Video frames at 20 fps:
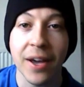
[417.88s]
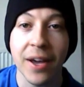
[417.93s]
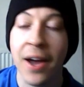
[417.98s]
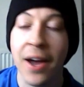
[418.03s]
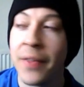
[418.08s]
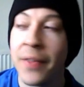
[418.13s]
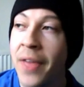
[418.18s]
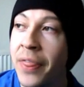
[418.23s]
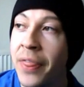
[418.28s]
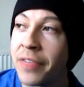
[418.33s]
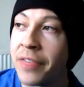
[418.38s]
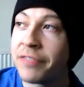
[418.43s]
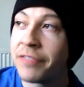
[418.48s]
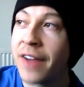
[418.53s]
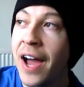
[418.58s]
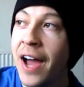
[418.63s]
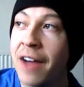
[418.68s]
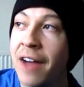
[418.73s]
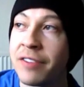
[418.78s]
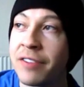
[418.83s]
And then the
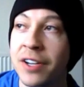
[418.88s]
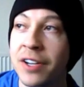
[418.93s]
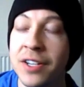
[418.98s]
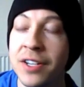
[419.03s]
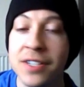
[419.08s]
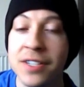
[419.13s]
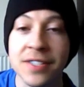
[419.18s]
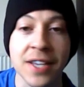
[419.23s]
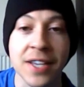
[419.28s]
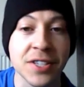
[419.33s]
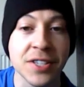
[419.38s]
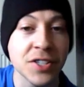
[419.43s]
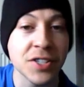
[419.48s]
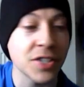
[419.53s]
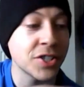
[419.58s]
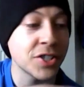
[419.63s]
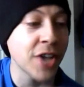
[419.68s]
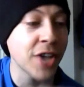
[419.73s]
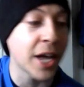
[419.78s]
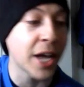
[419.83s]
father says to
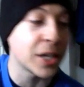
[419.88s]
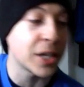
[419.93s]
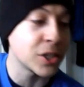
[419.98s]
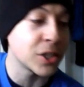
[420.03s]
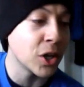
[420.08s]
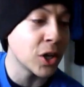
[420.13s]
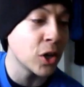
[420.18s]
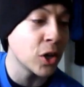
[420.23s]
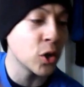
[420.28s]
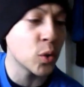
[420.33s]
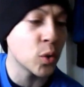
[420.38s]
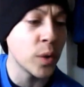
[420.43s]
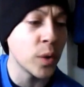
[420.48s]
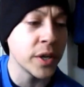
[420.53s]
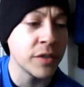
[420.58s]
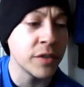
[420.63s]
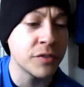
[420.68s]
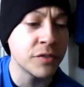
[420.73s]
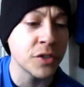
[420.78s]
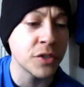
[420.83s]
the child, oh, look what
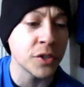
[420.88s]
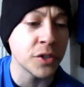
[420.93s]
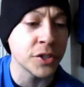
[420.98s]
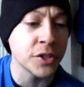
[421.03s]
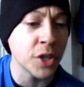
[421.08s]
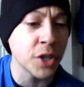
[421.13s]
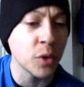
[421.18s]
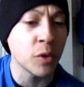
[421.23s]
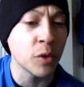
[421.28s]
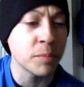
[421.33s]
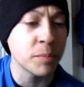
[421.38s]
you've done, don't